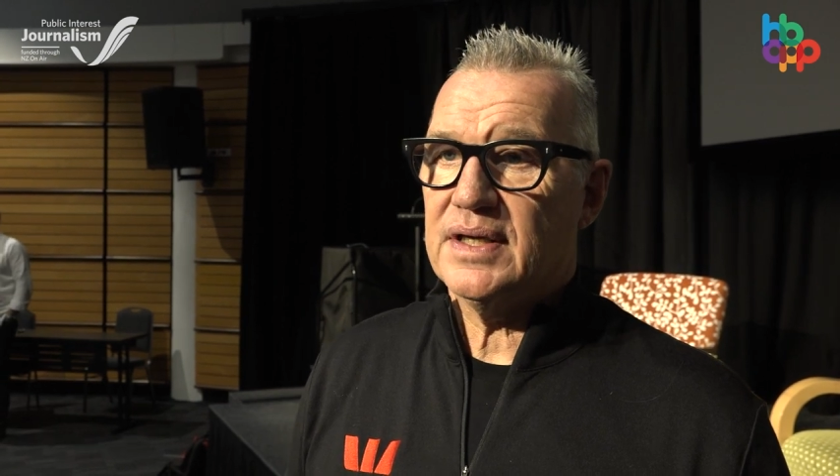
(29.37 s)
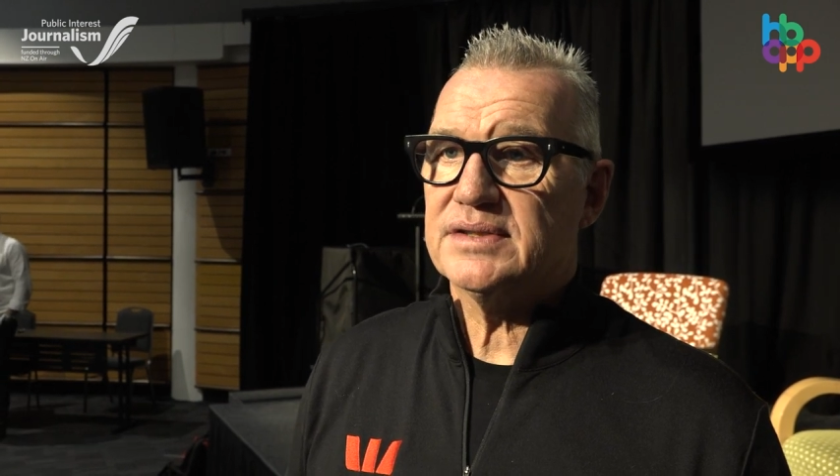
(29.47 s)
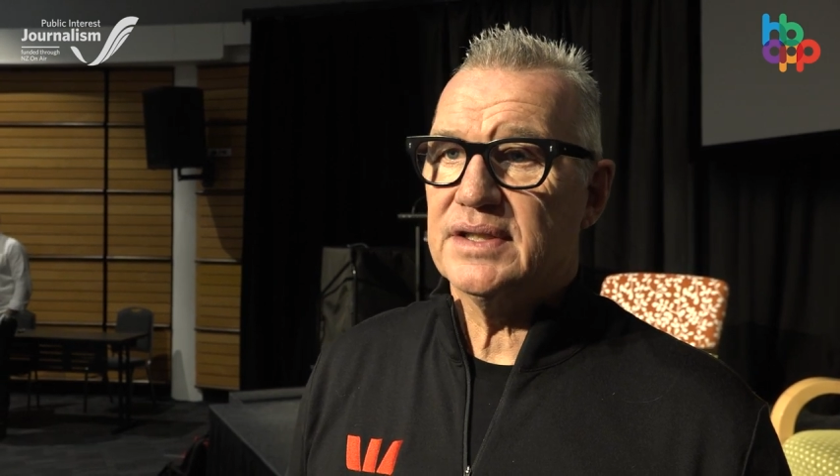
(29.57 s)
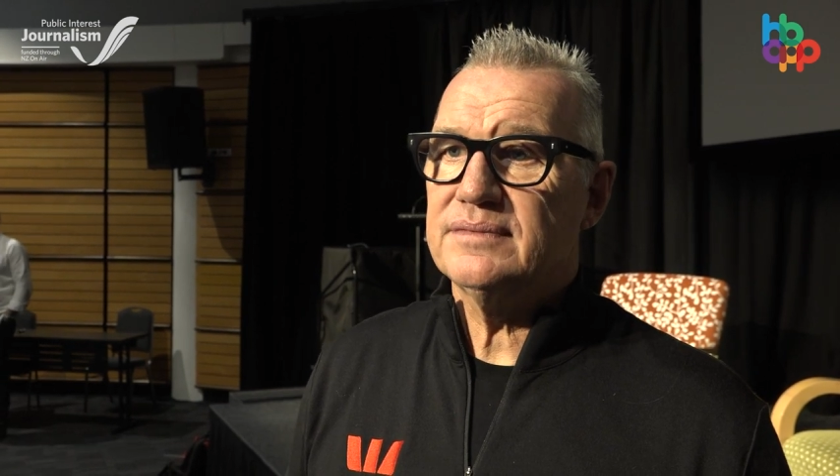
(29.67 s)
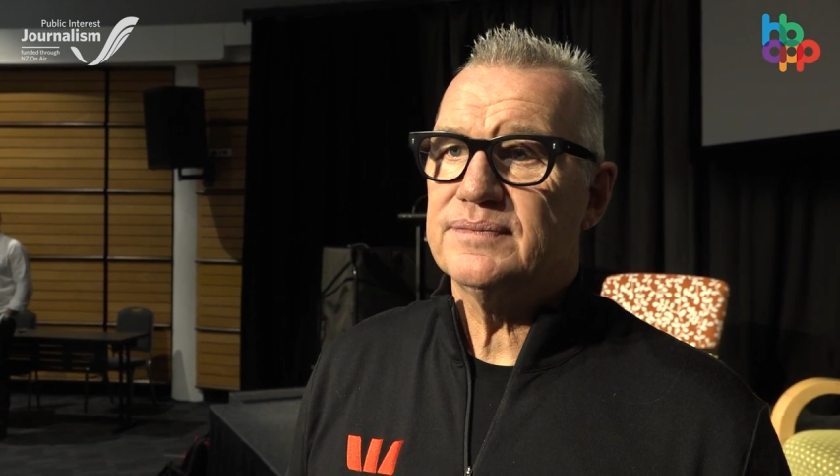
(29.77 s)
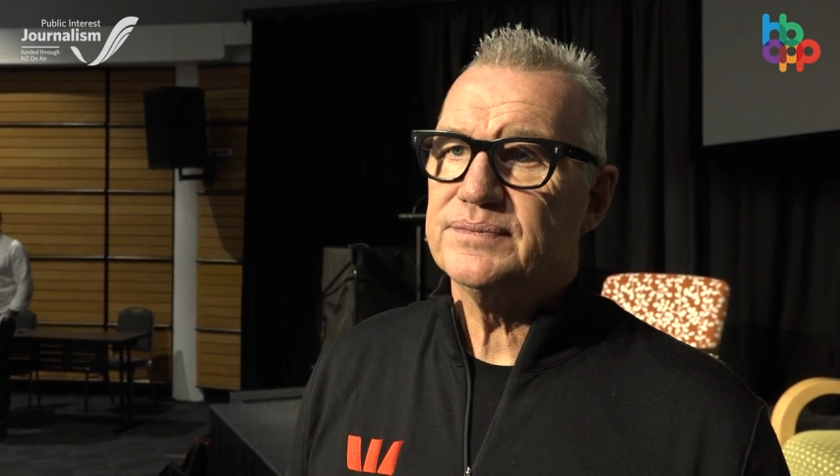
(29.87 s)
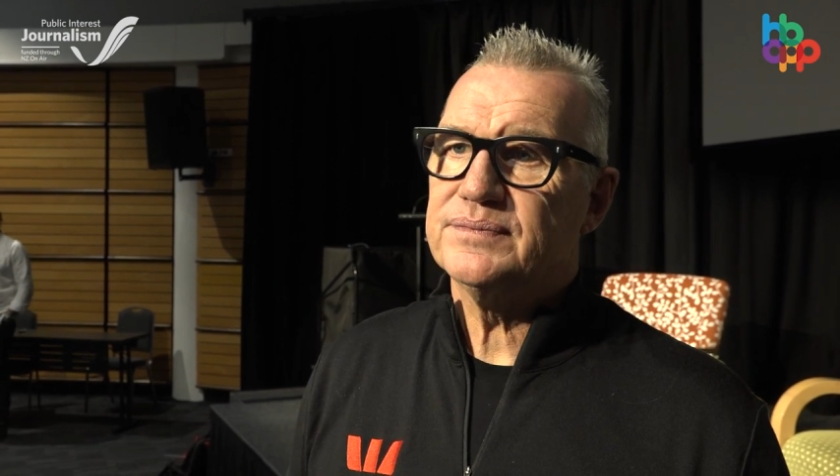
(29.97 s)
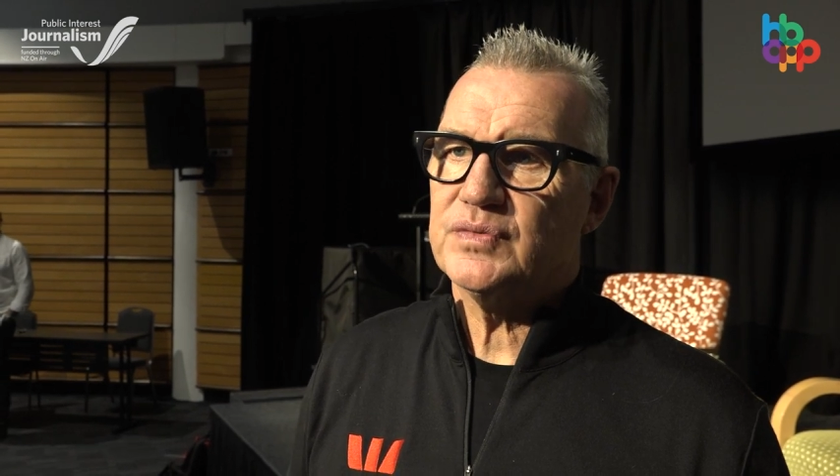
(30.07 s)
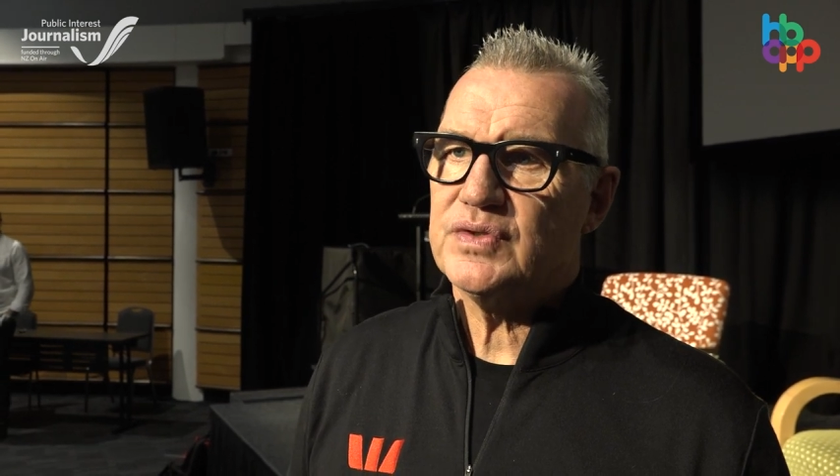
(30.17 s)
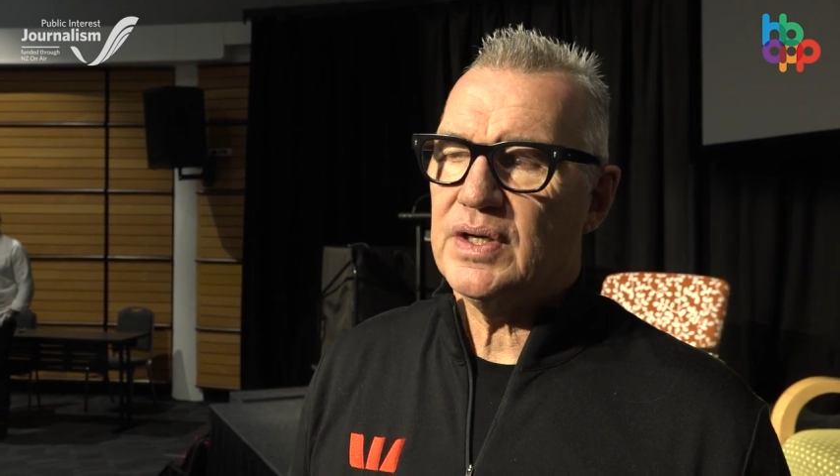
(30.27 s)
kicks in.
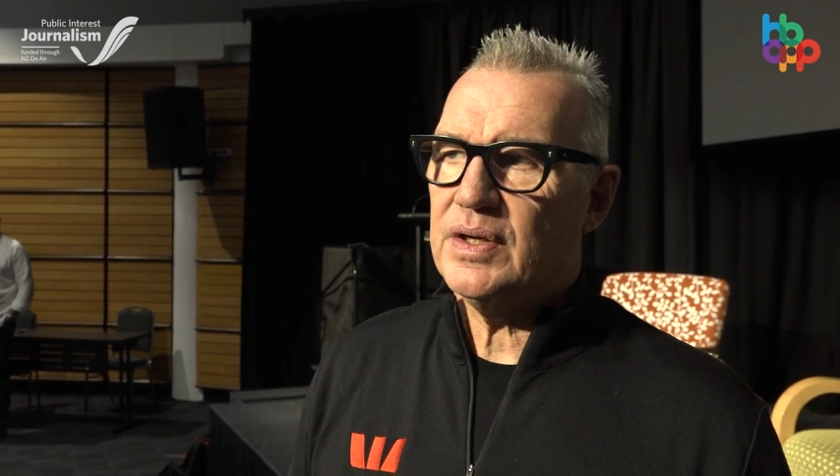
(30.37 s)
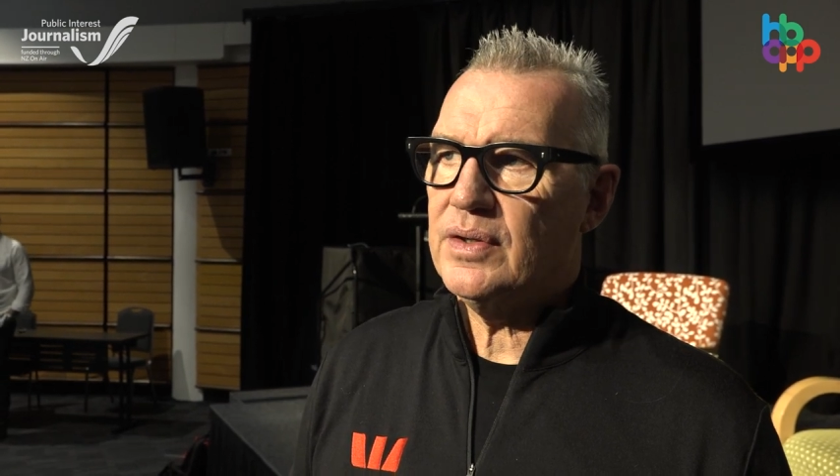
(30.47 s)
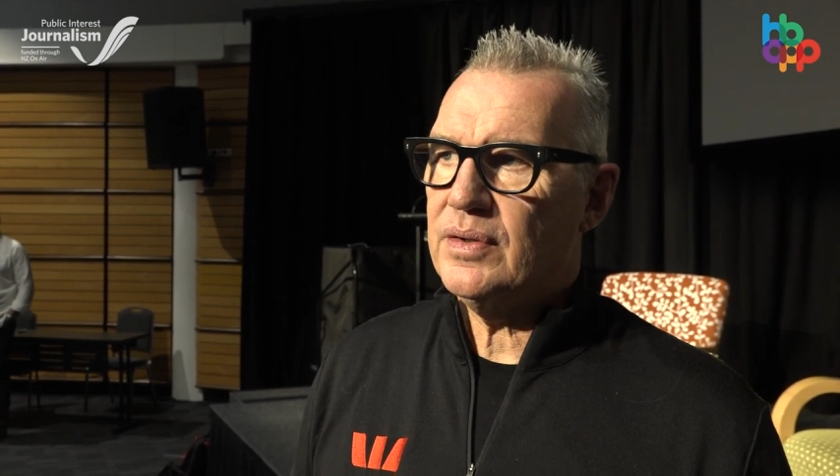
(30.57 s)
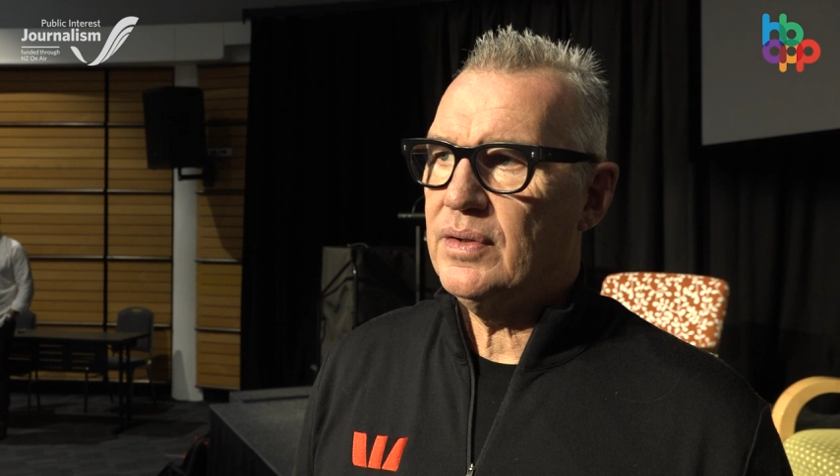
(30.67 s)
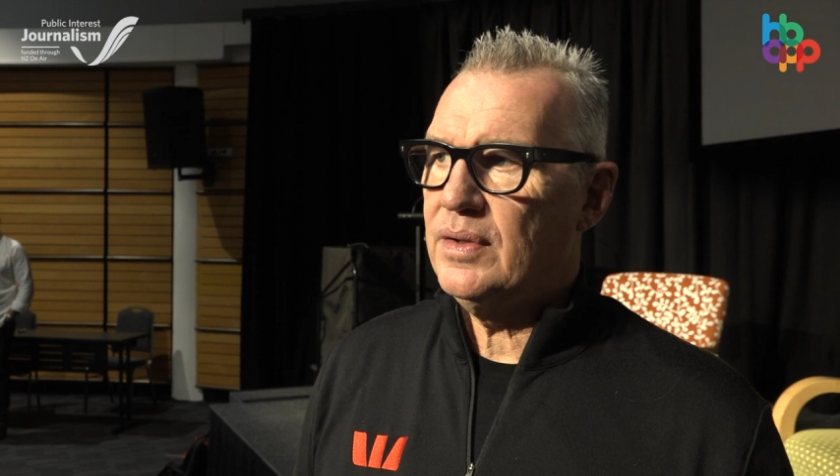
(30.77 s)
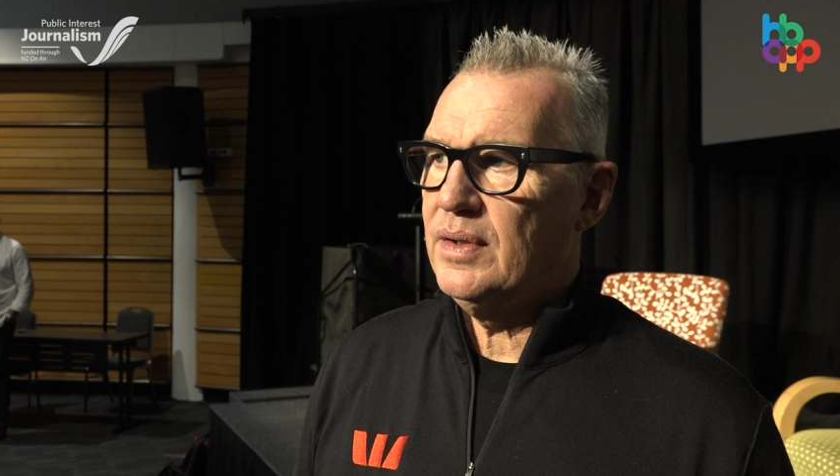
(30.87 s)
So